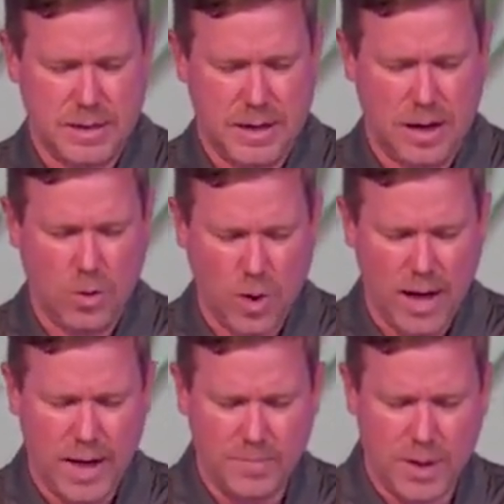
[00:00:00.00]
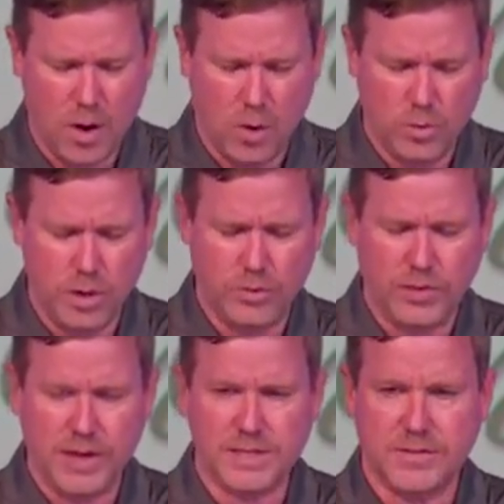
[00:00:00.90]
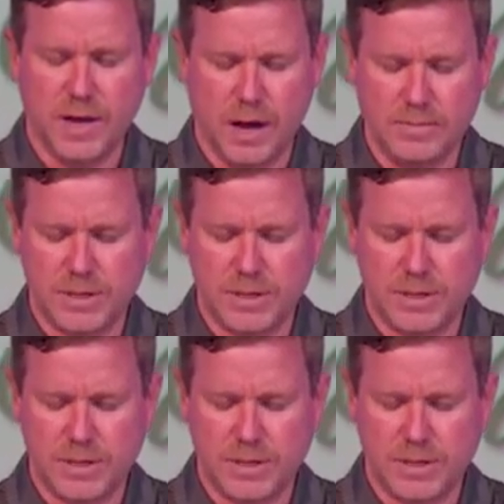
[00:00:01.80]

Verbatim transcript: away, behold, new things have come.